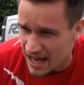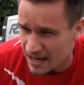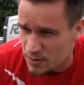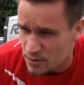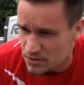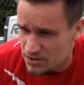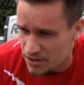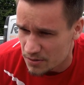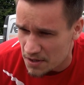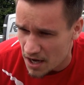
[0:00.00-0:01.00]
and
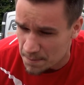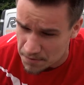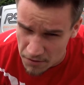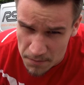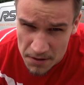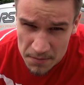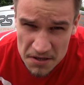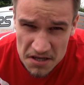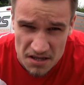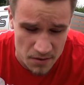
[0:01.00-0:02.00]
also a problem
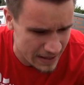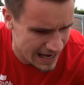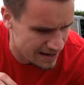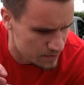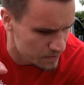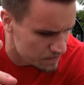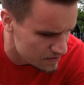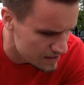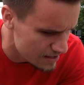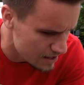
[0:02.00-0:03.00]
that we had with
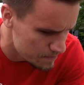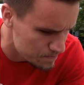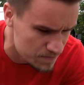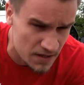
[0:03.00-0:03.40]
the